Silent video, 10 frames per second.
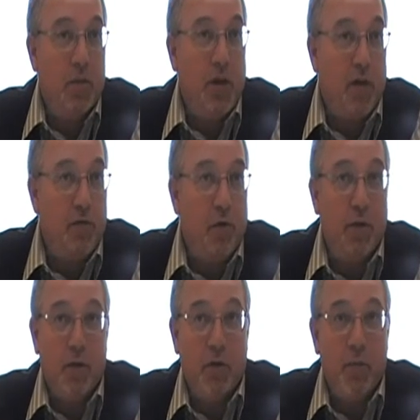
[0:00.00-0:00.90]
software
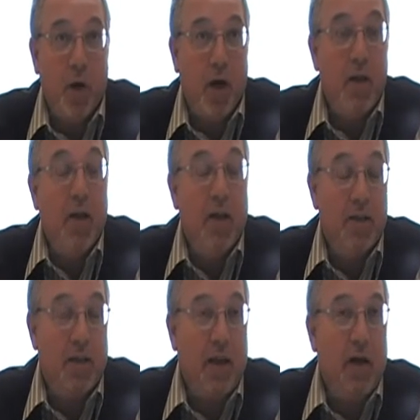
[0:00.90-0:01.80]
that we've bought,
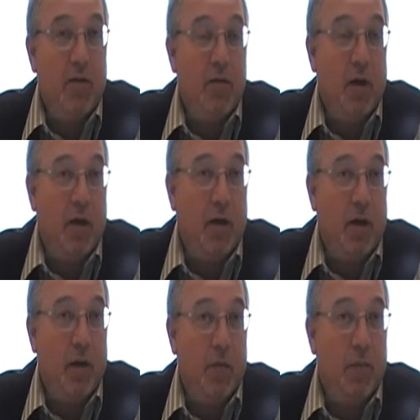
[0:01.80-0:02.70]
it's allowed
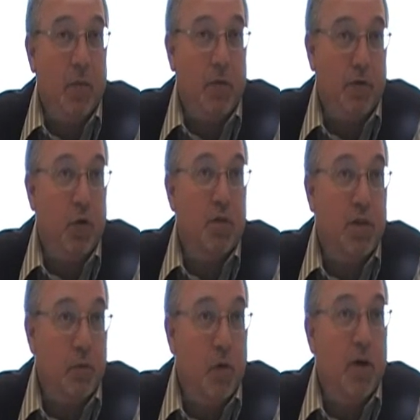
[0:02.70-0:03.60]
the folks
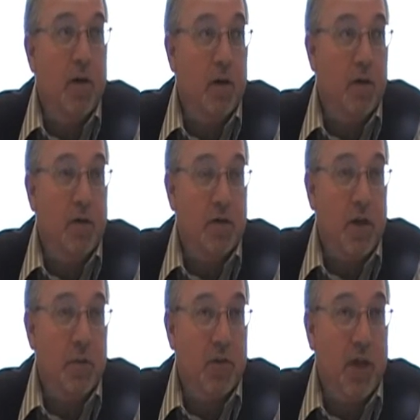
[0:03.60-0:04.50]
that work here at the
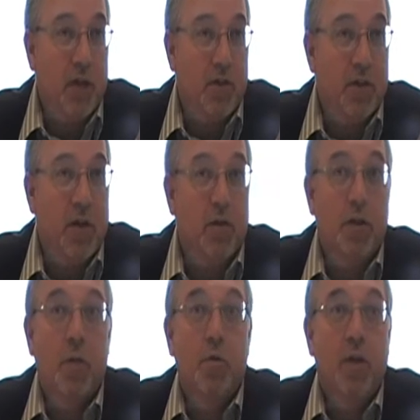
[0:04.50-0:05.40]
Alzheimer Society of Ontario
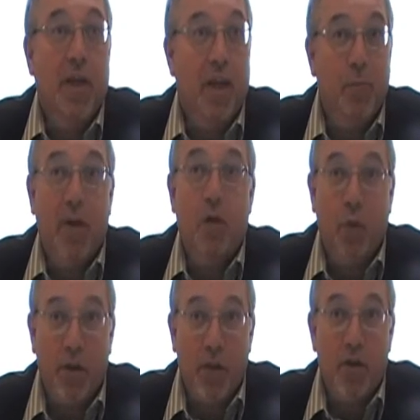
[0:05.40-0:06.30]
to communicate better
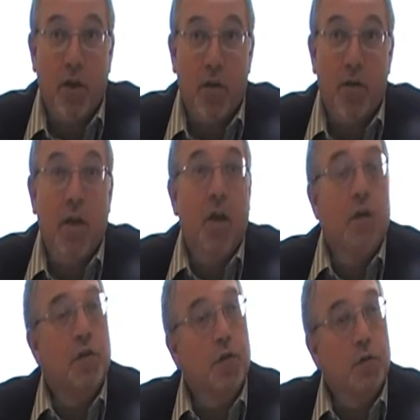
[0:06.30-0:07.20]
with each other,
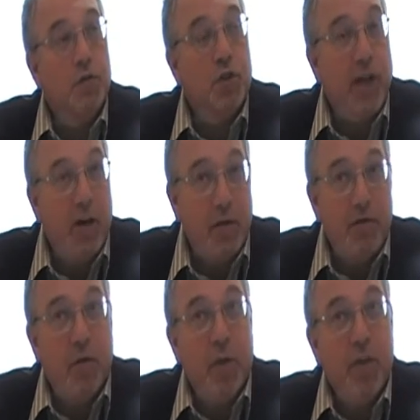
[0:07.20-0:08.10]
to share
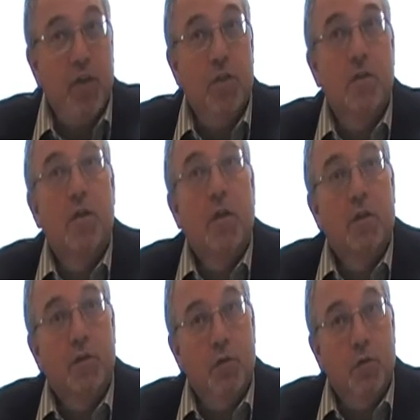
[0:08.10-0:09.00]
information,
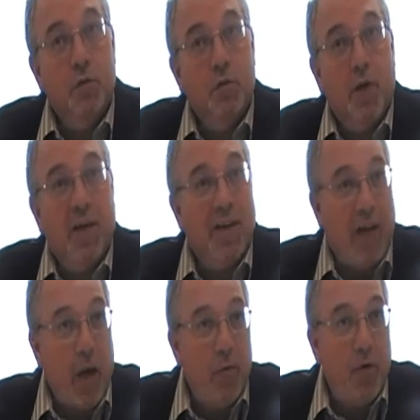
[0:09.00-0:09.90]
to
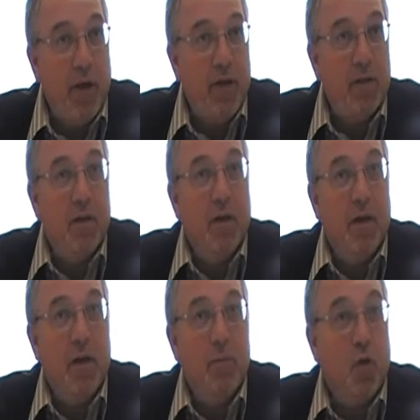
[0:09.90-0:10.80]
collaborate
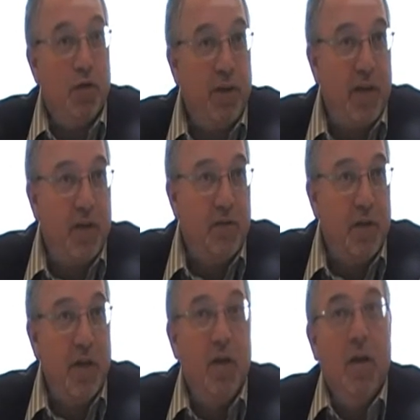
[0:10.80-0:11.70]
more
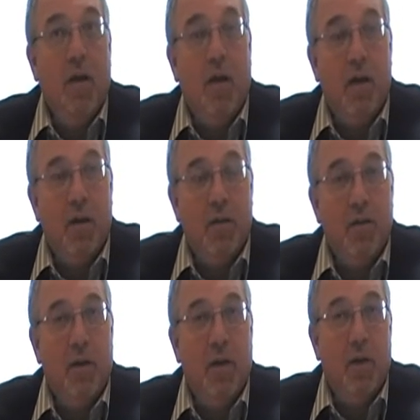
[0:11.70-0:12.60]
effectively
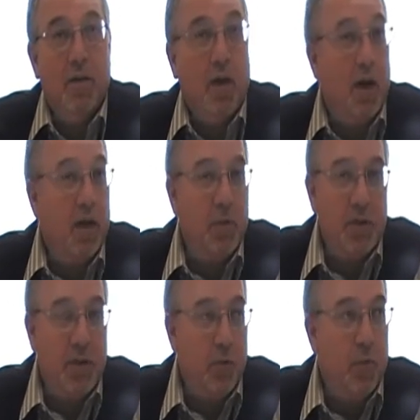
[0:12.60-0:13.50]
on
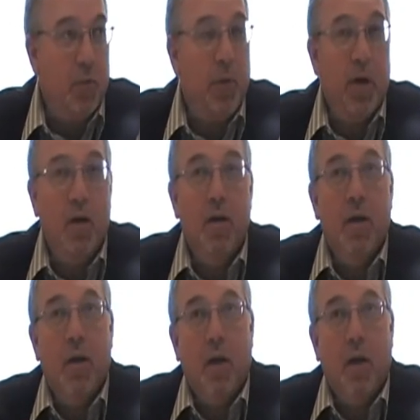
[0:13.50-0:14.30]
documents that we prepare